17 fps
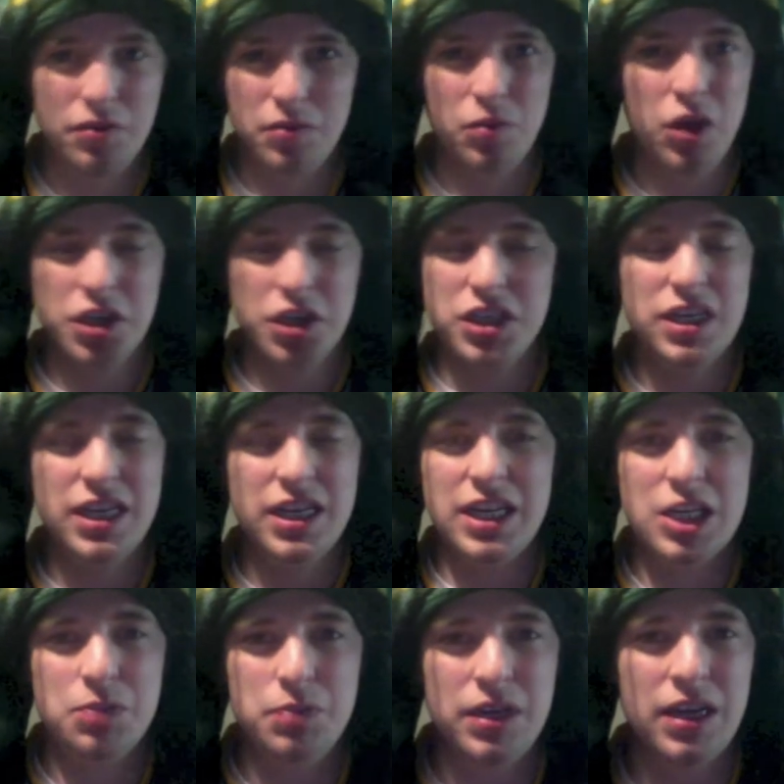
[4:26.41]
watching
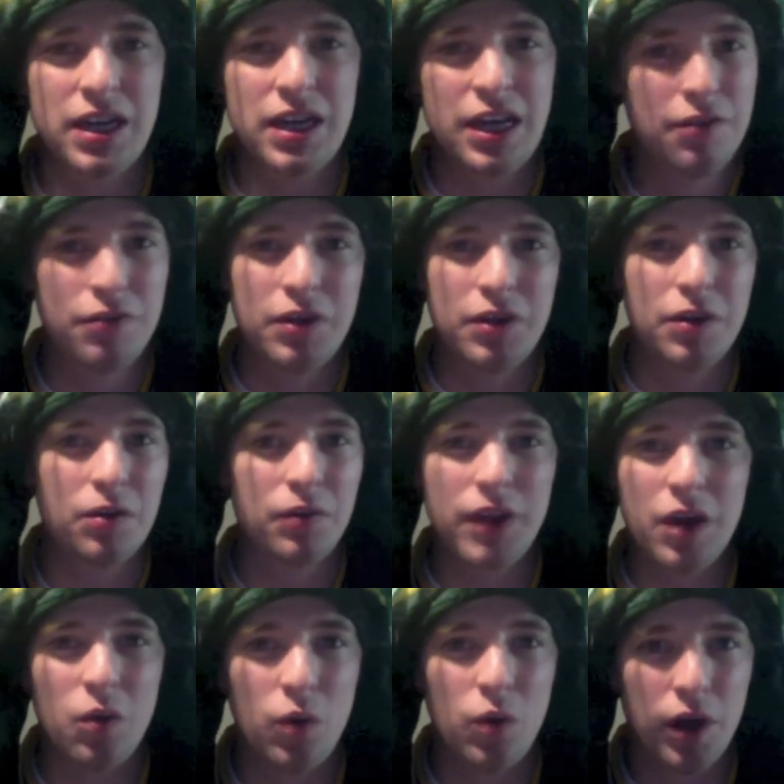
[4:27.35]
ESPN, NFL
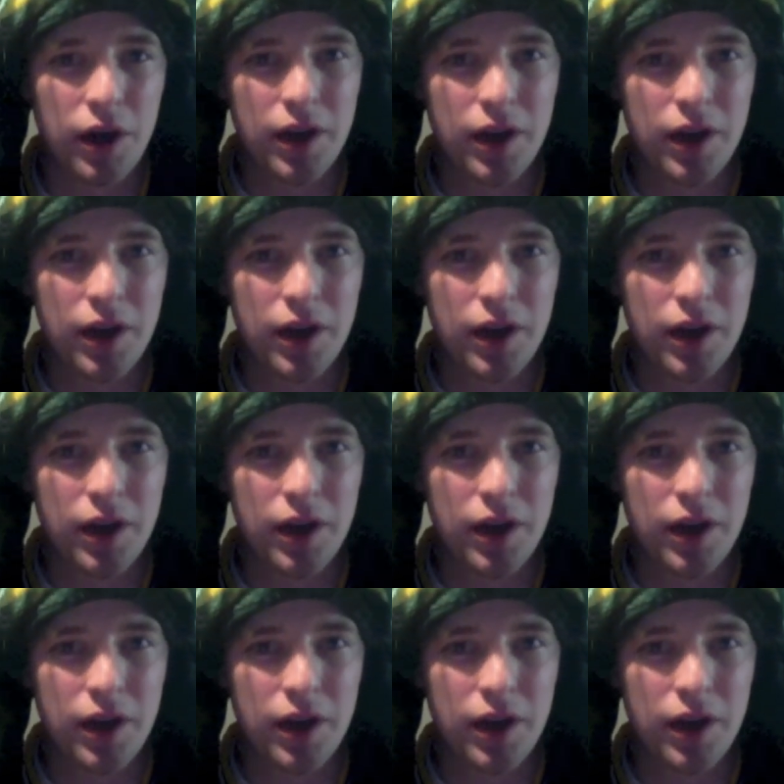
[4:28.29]
Network.